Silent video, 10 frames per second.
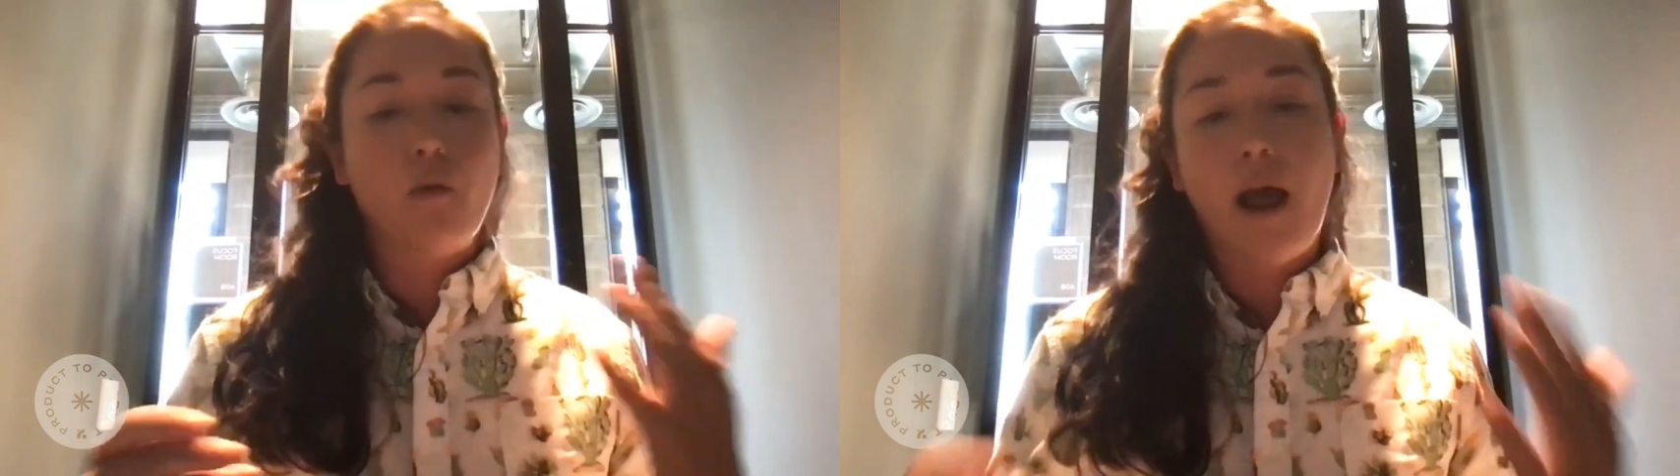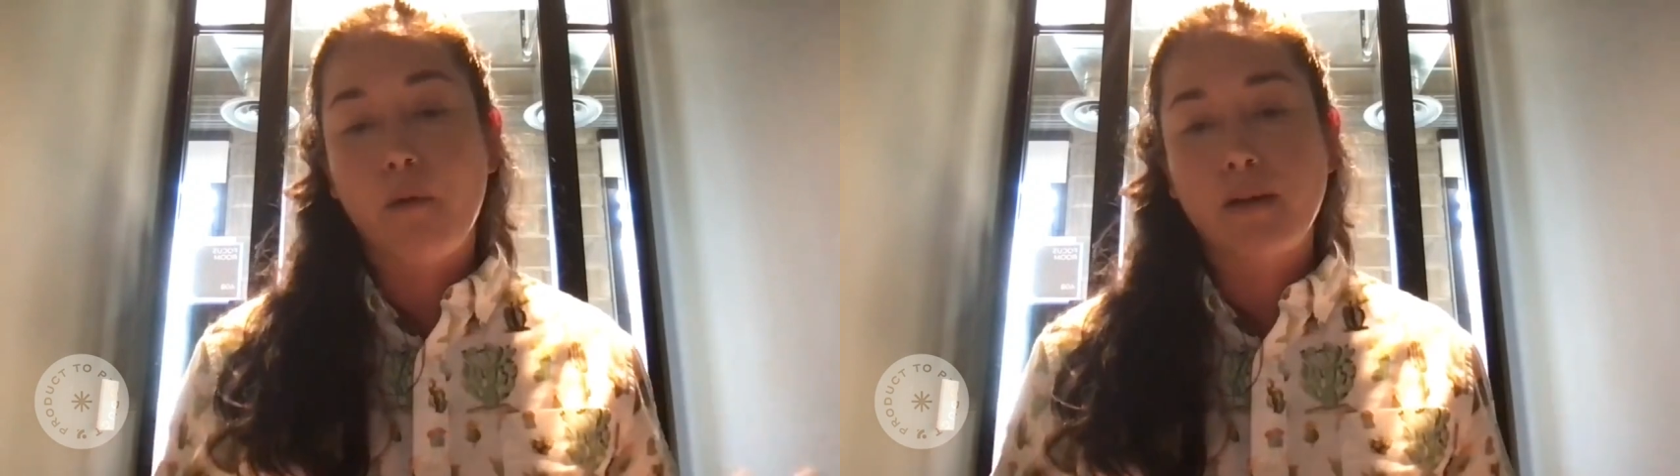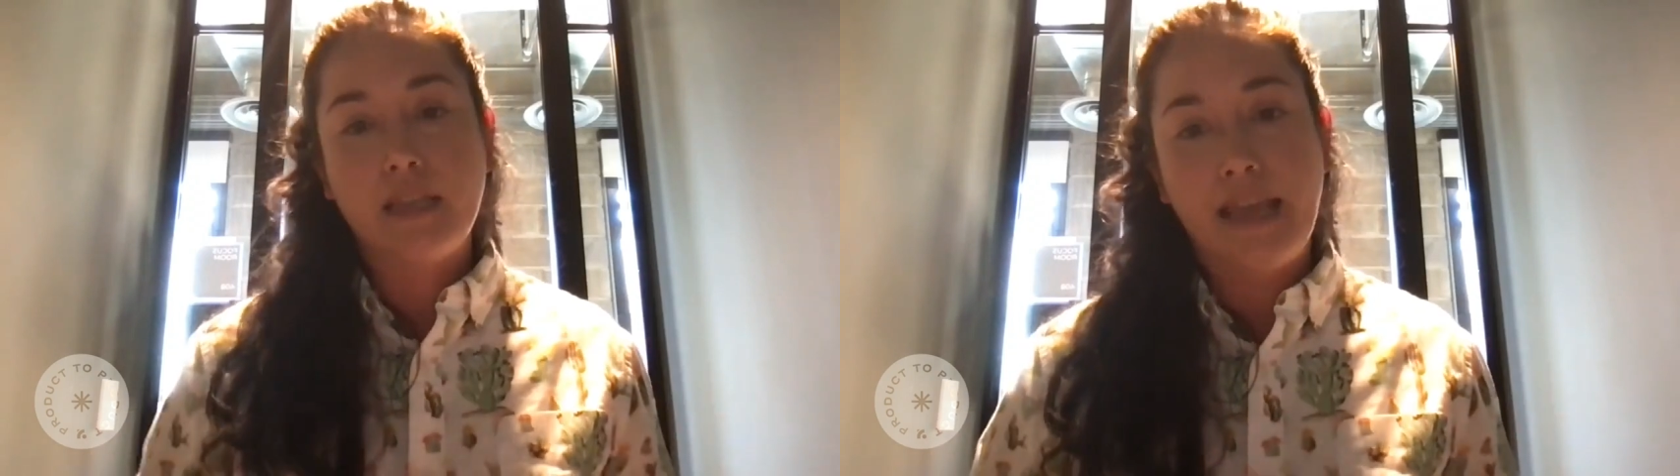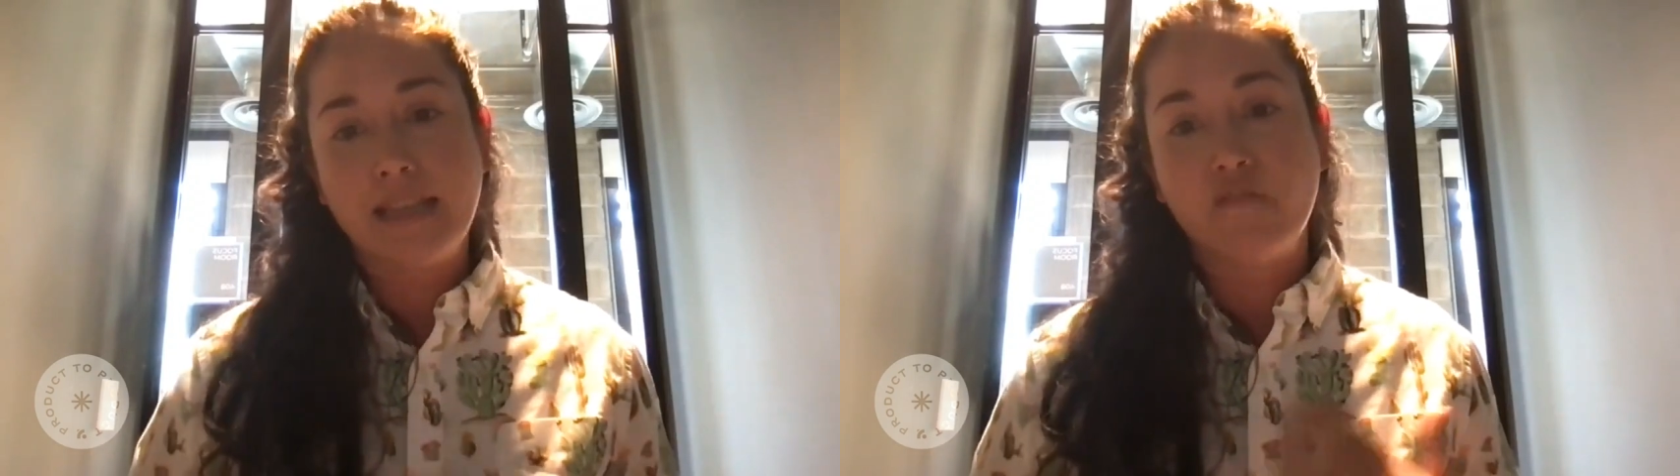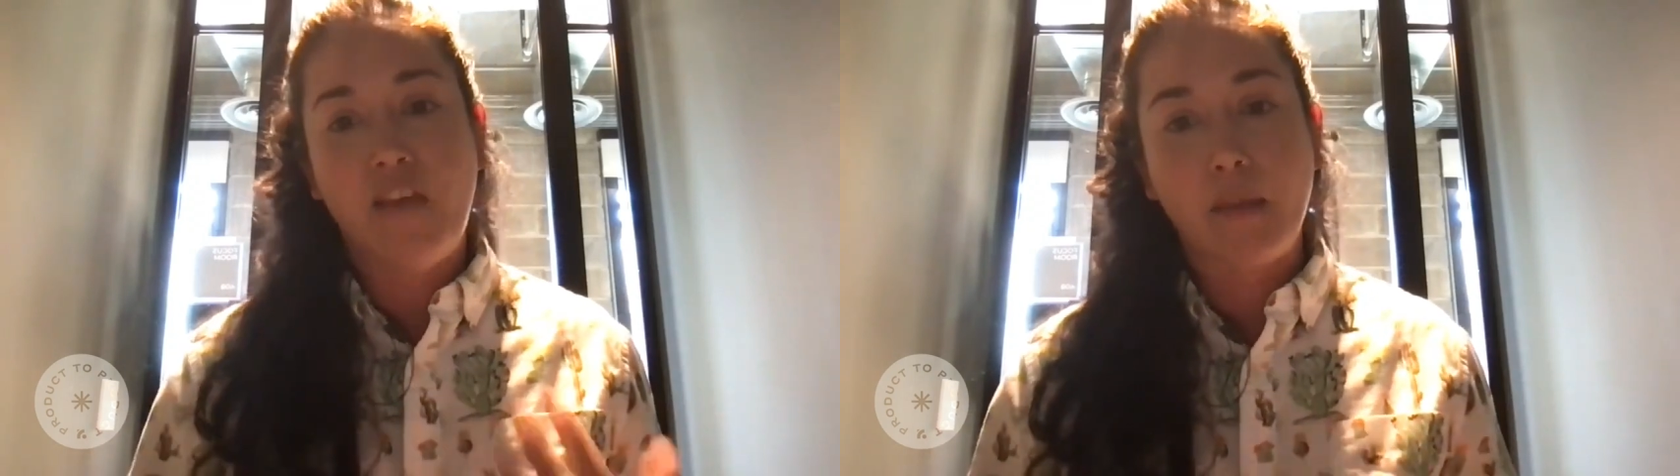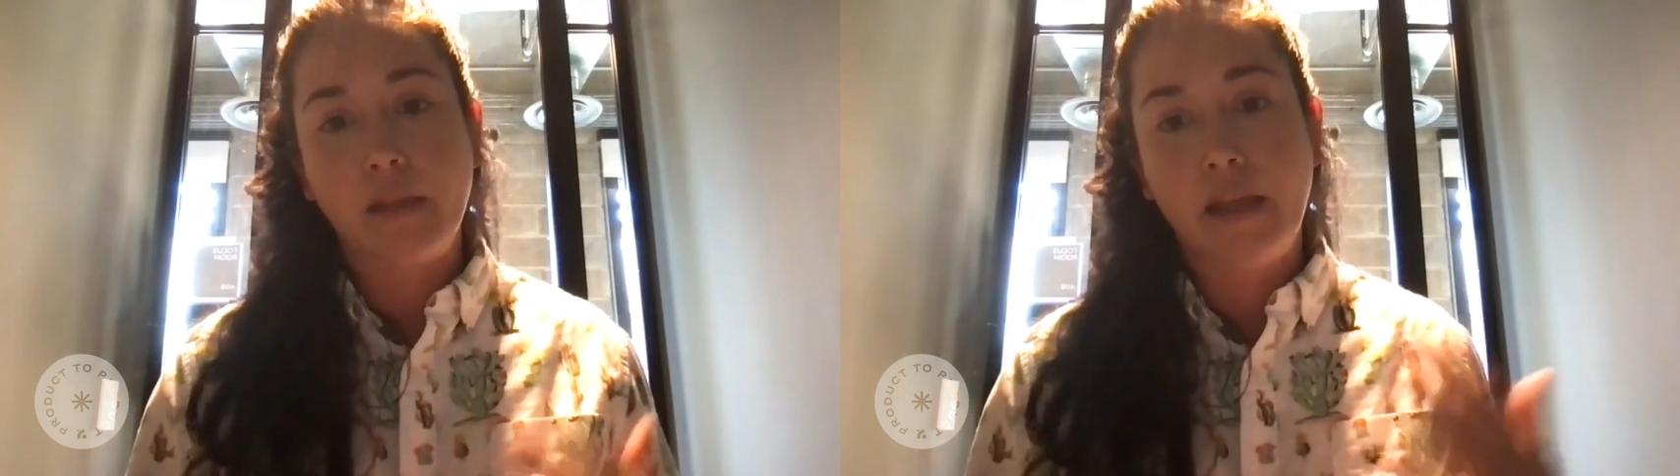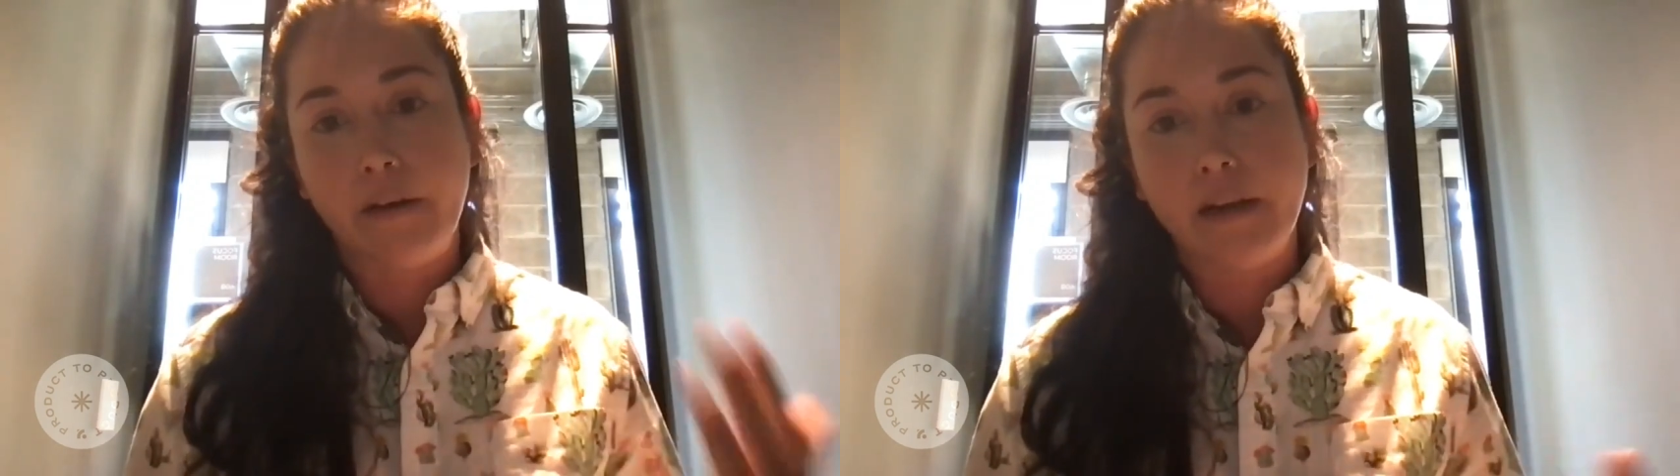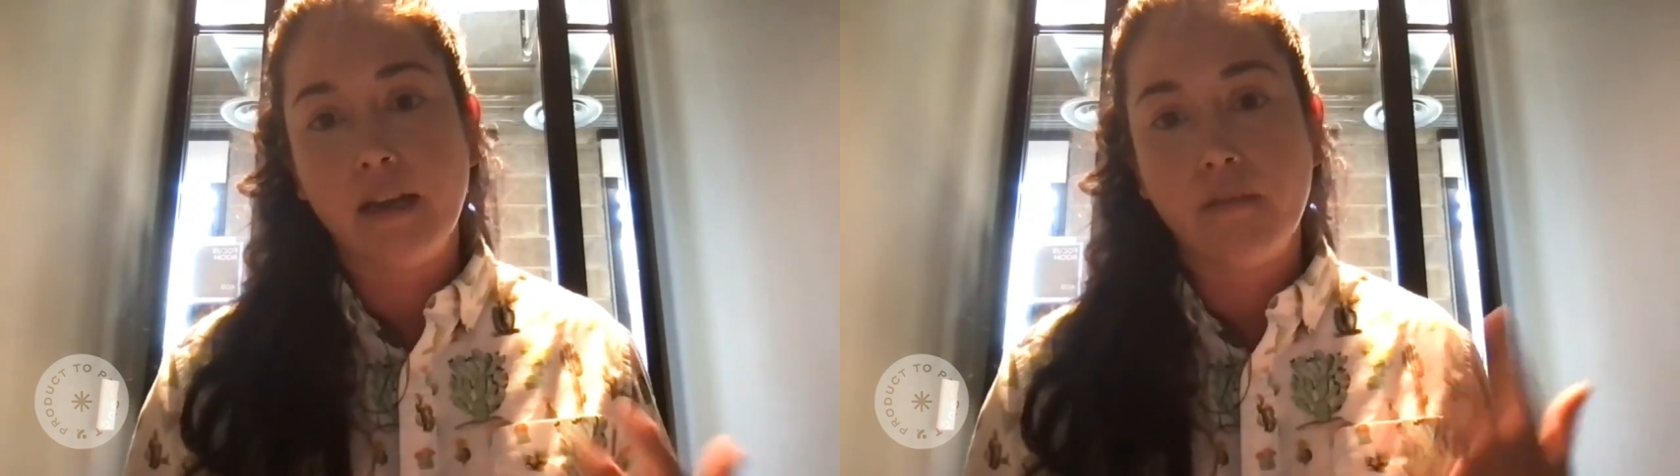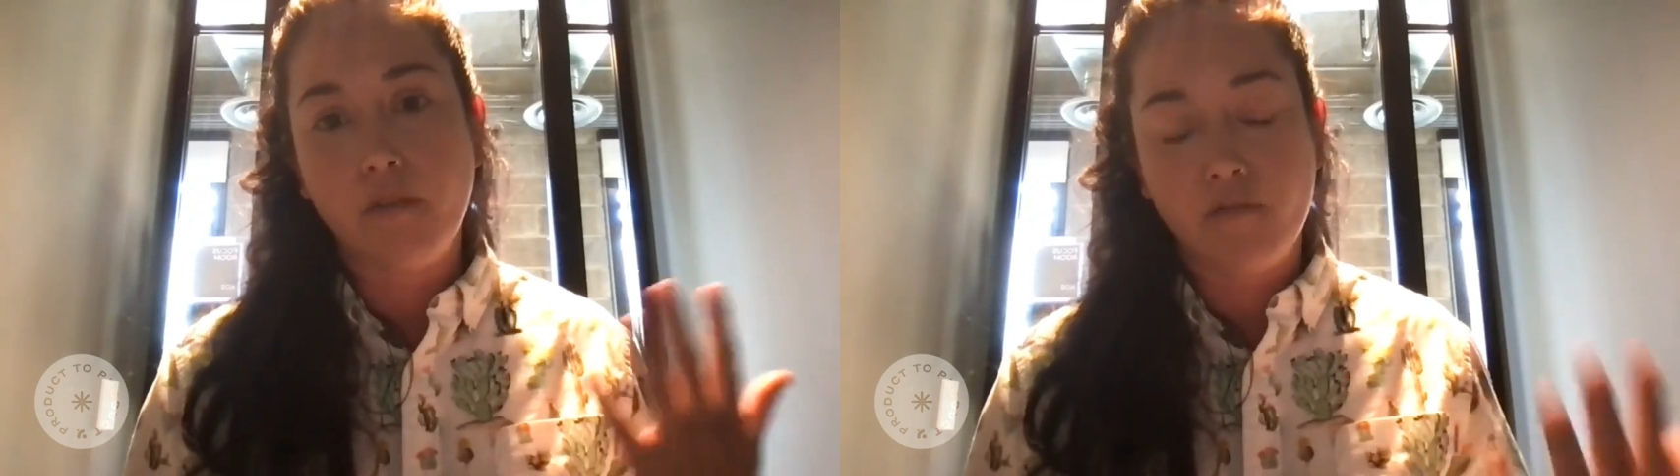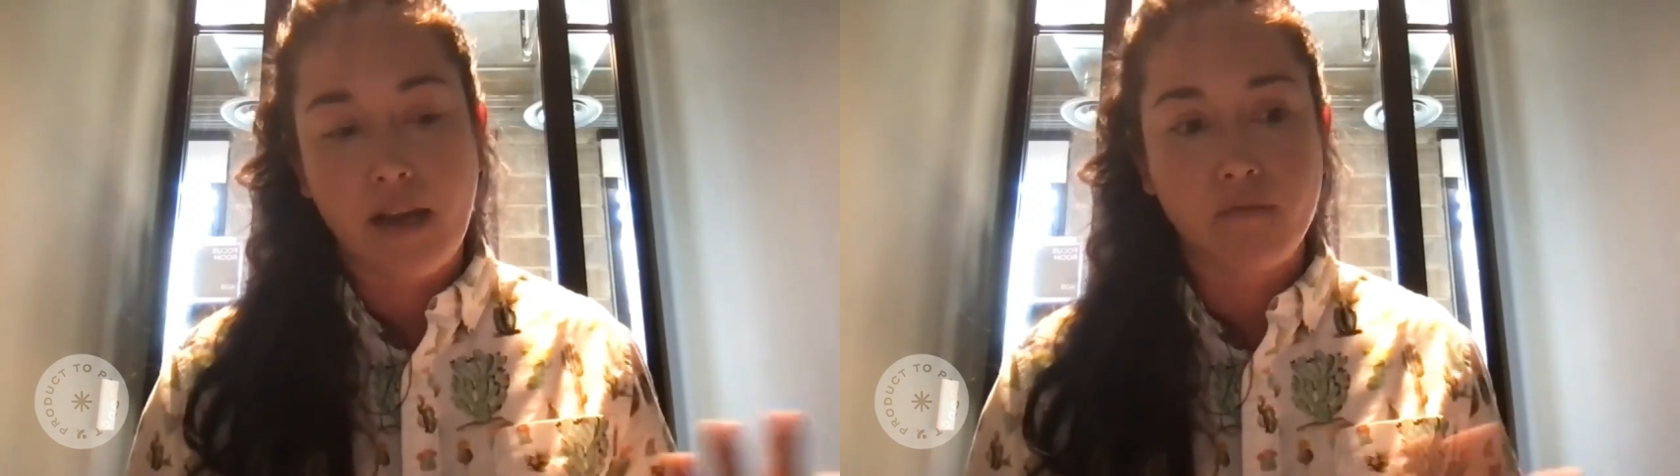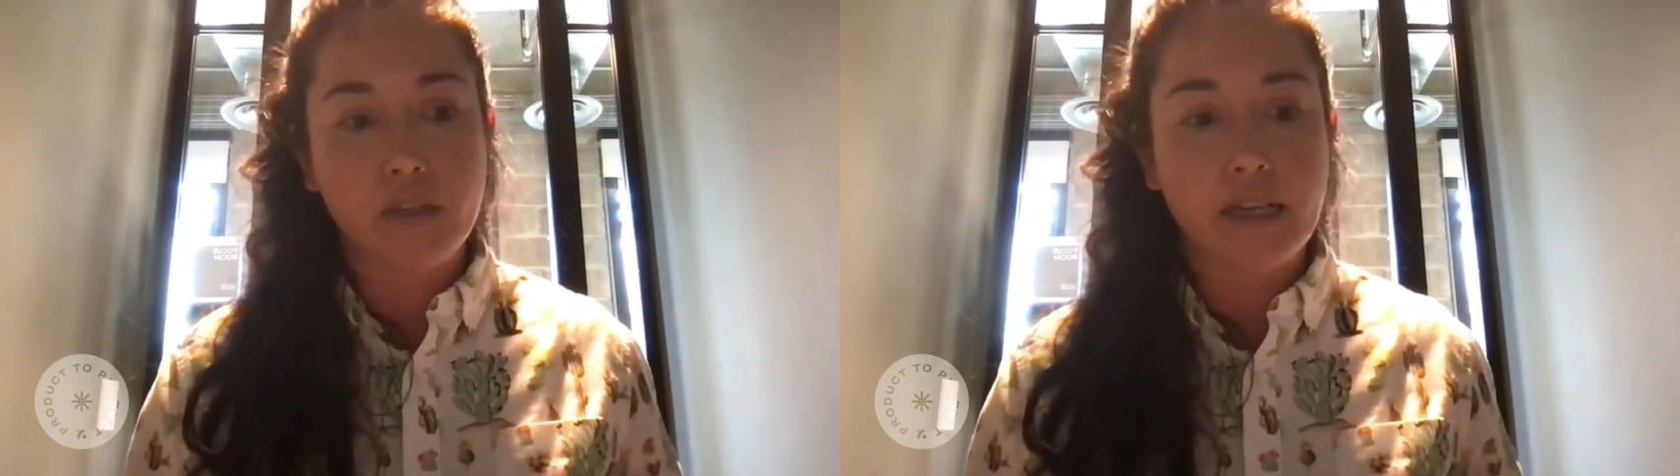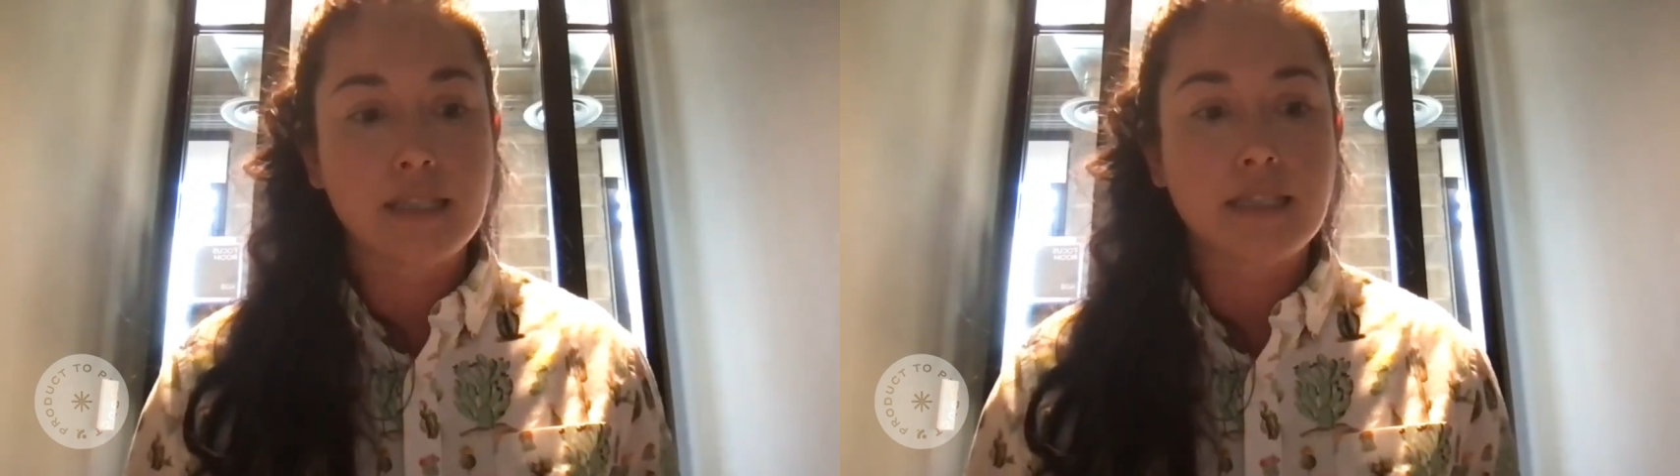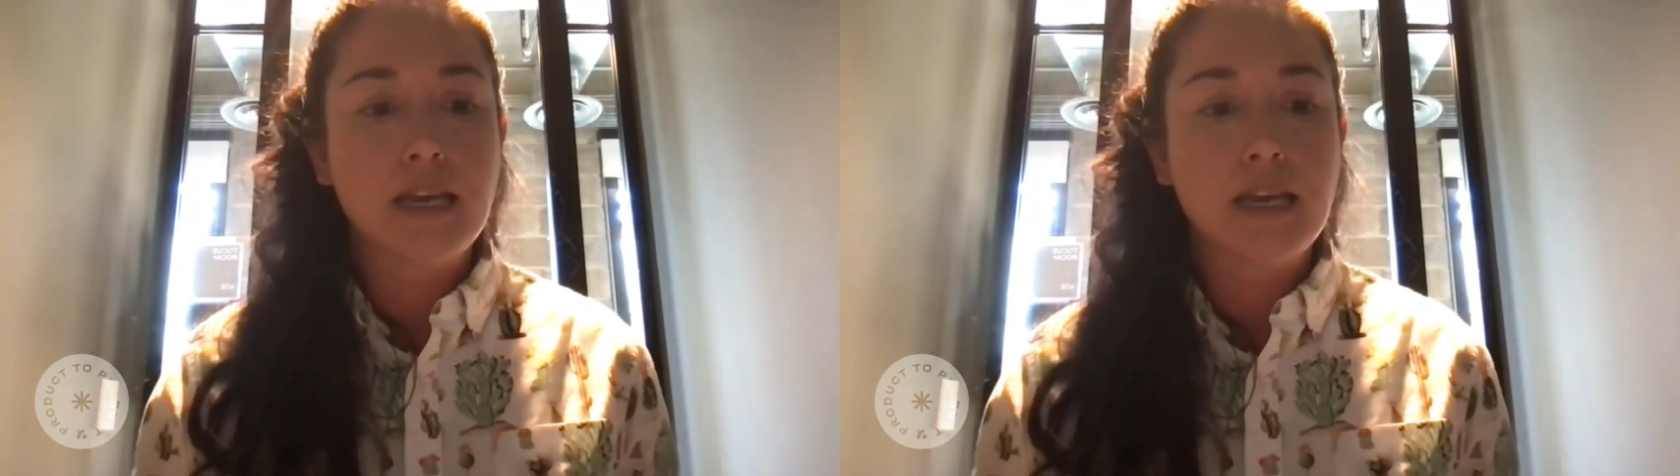I worked in the kids and family area of Netflix,